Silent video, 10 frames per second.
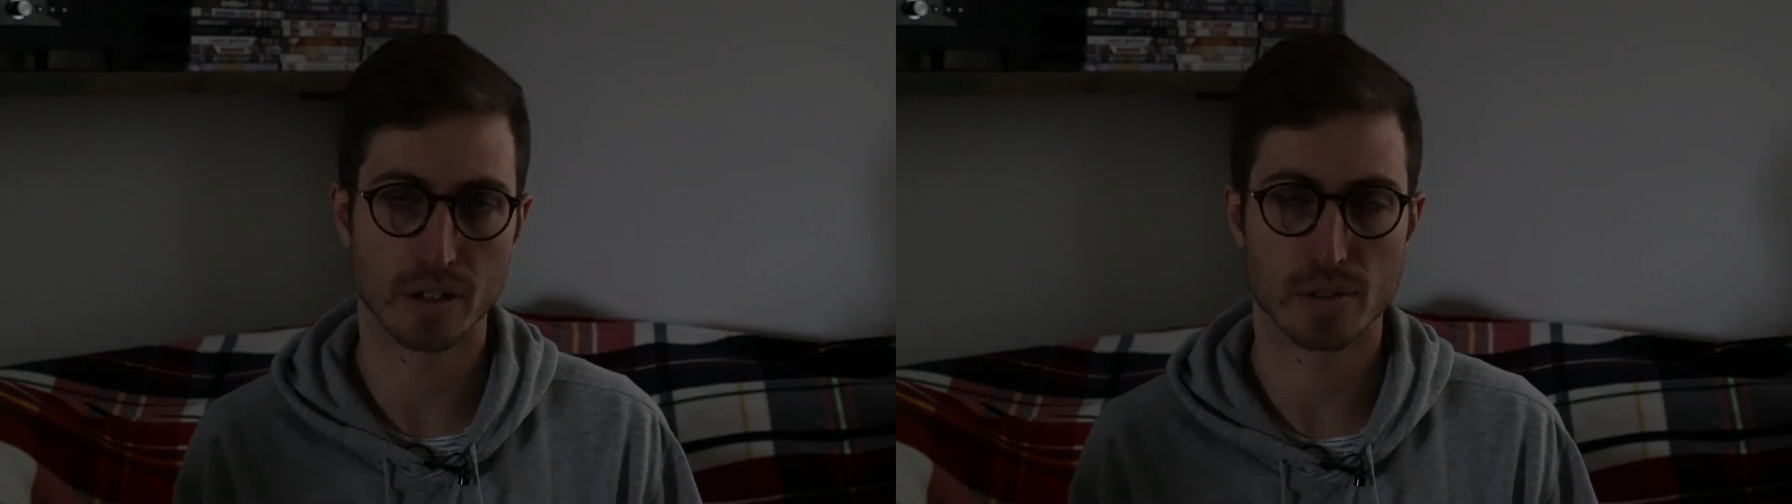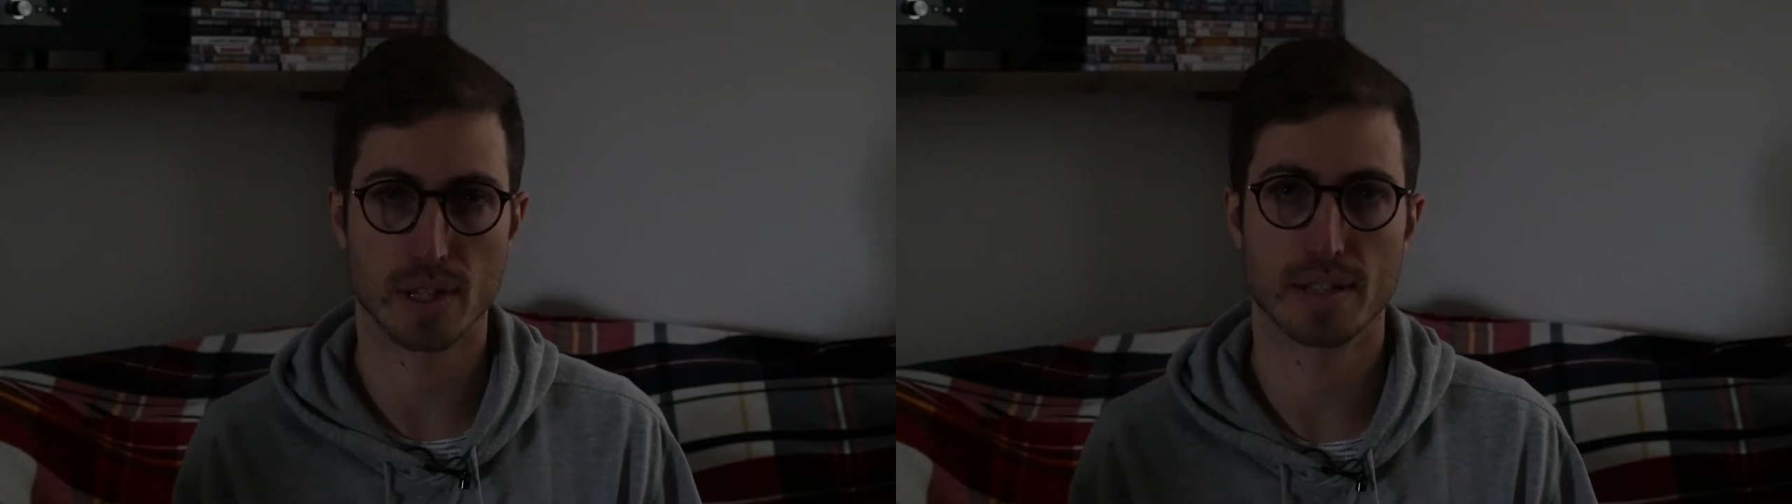
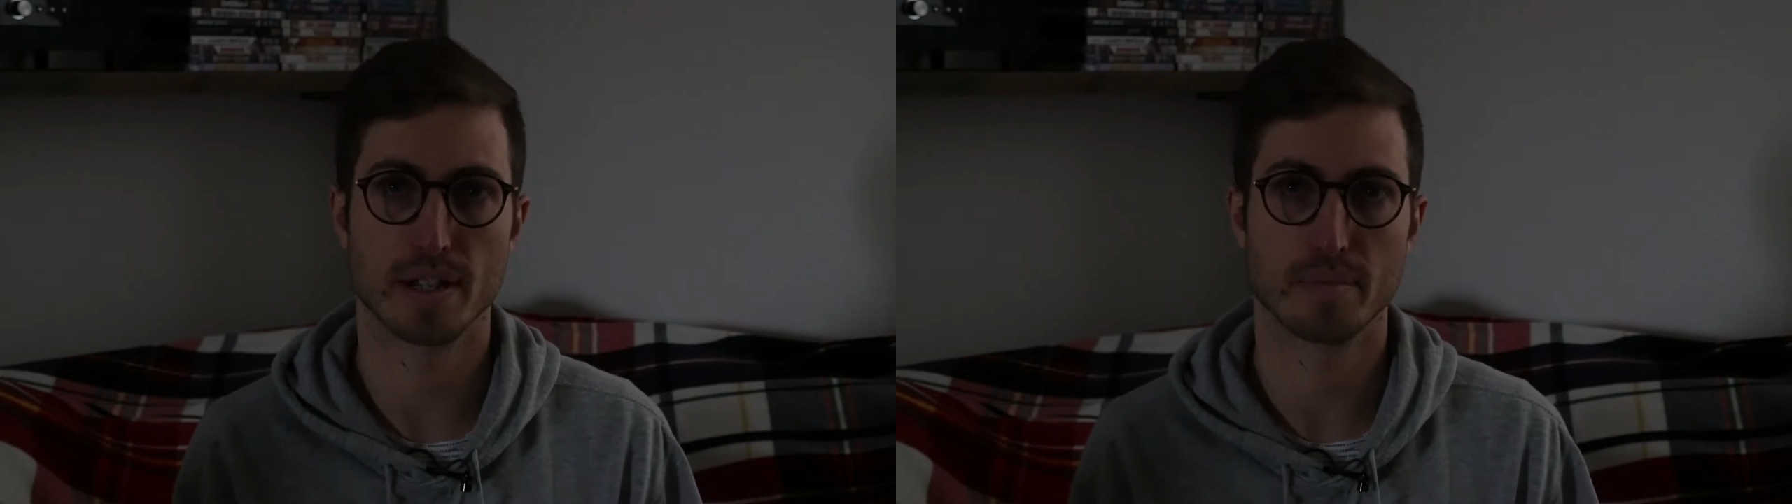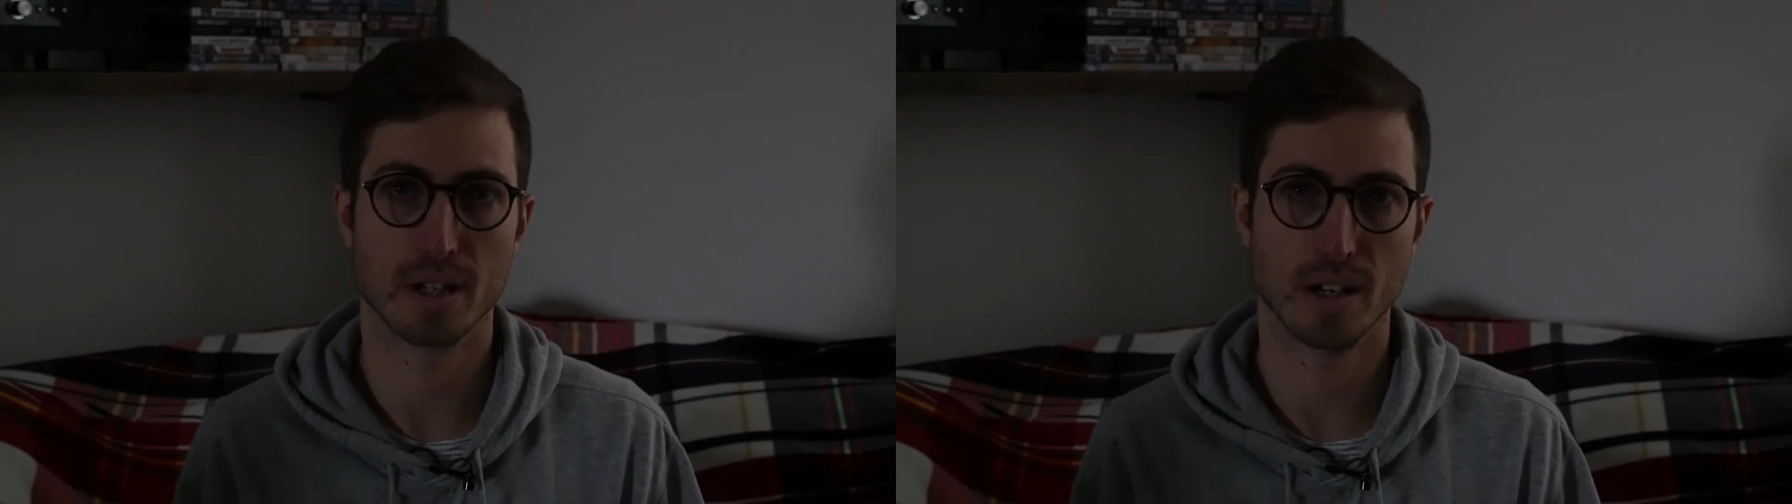
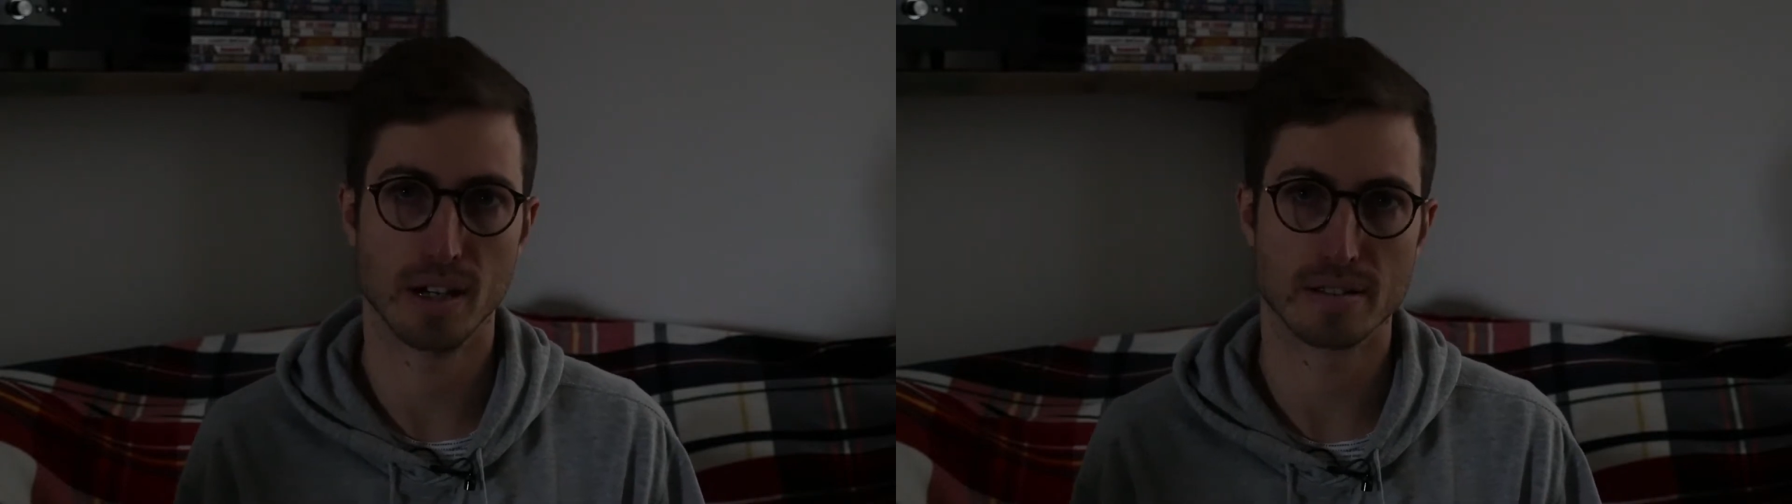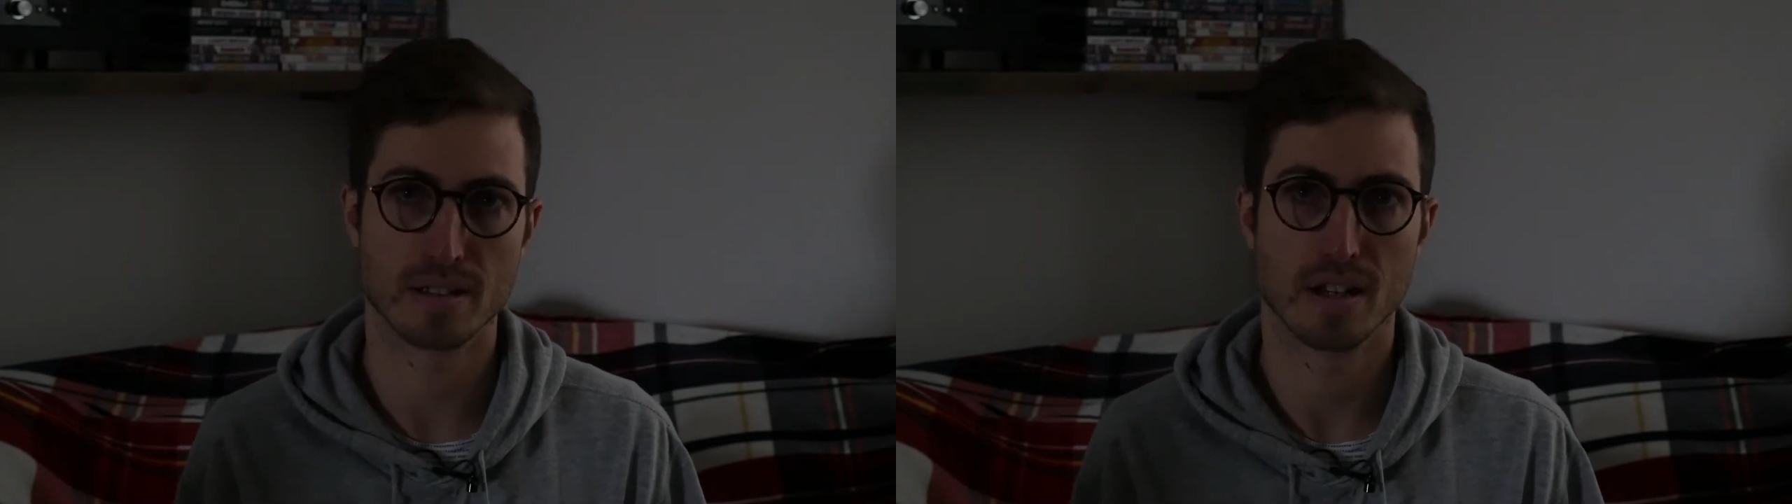setup,
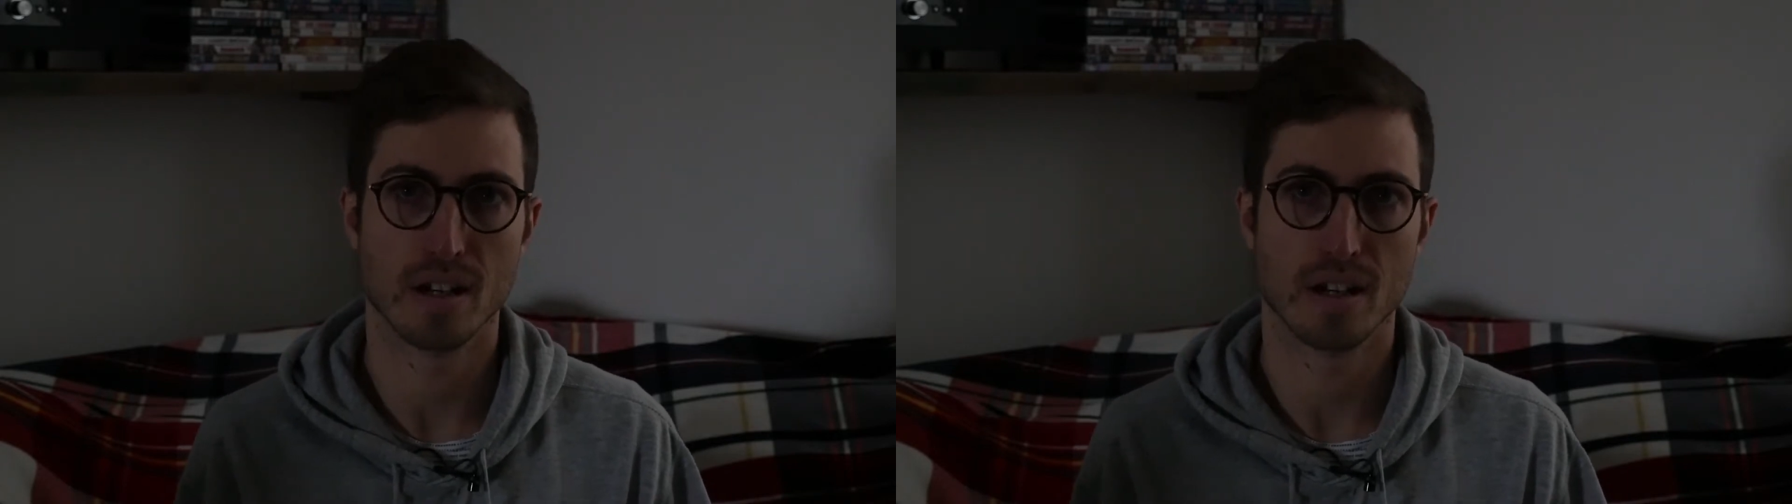guys.